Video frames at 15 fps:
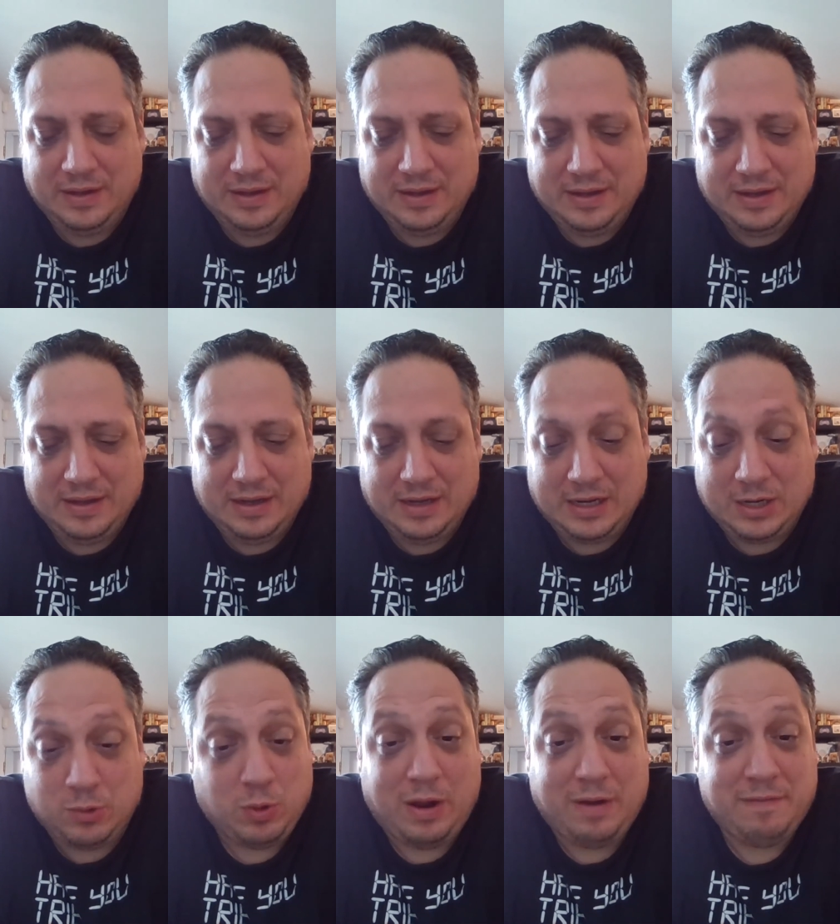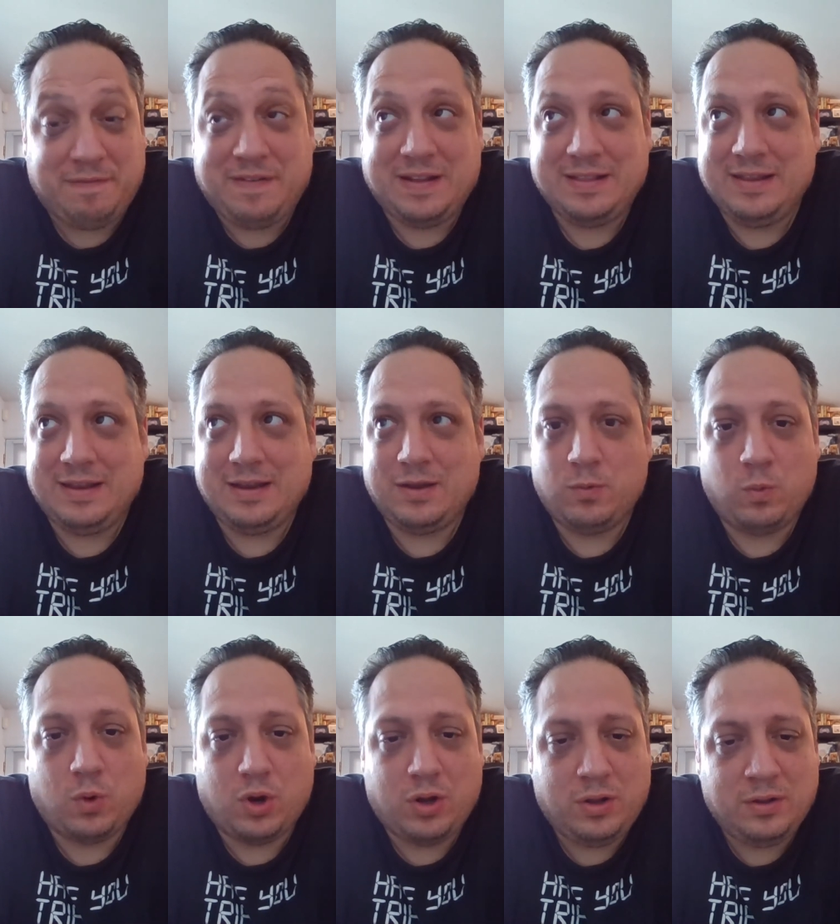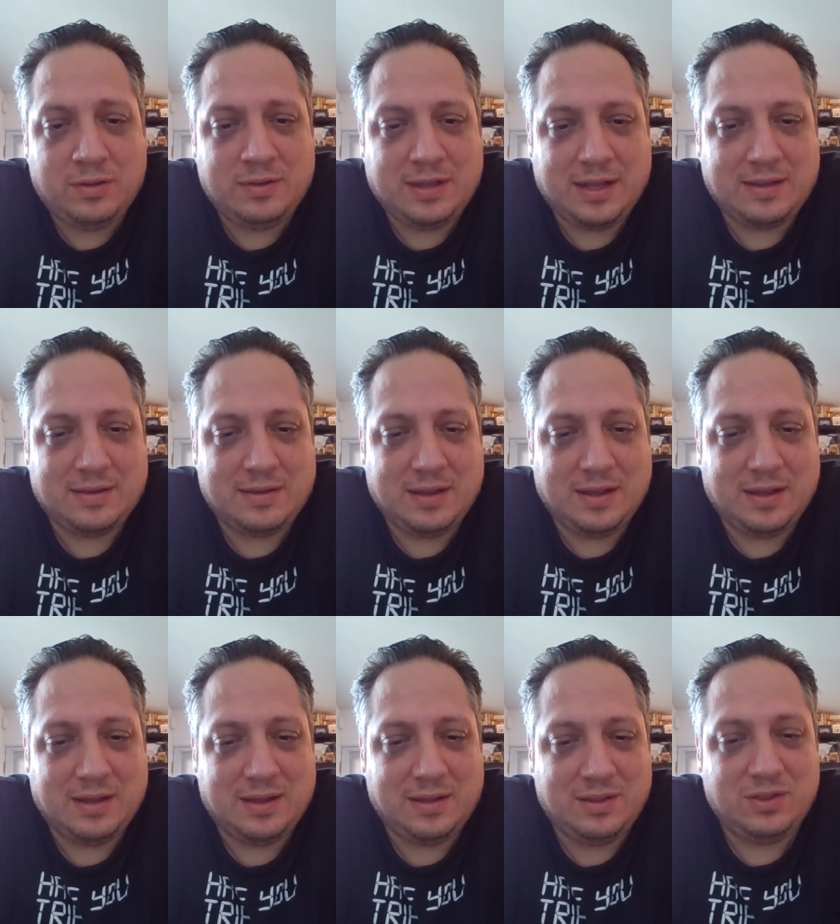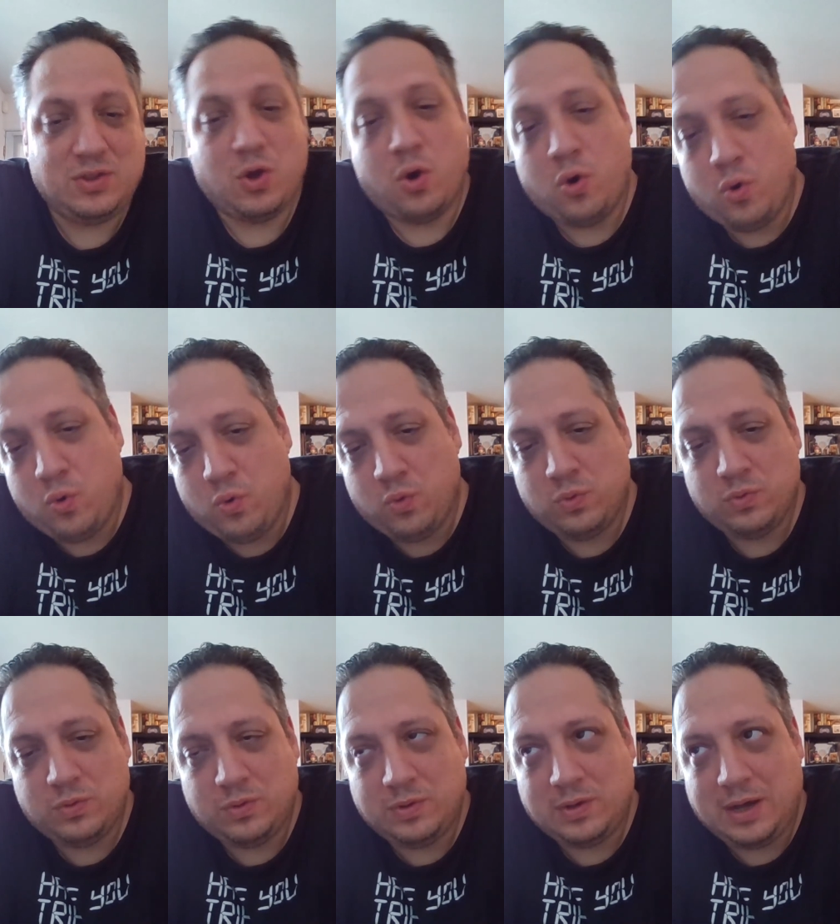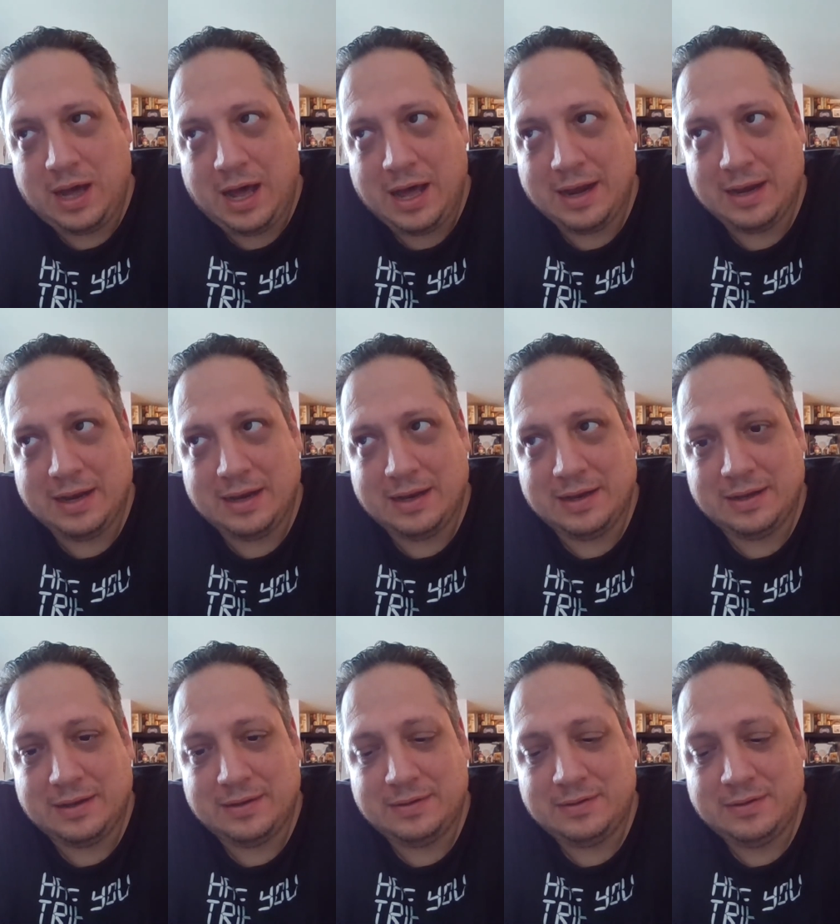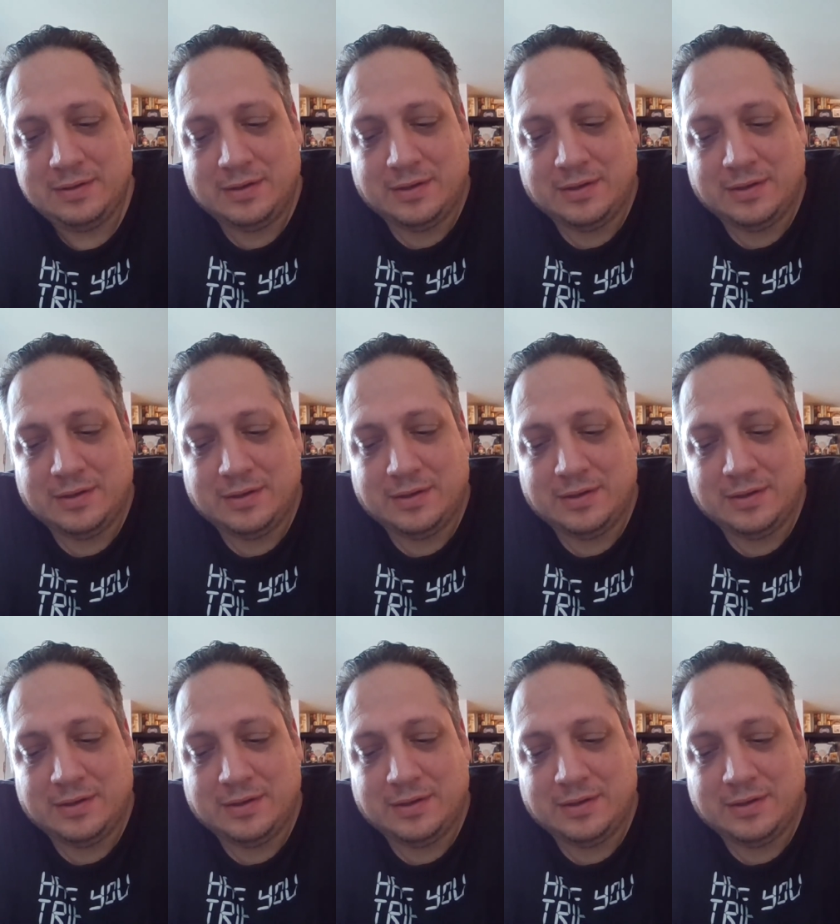uh, crowdfunding world that uh, know how to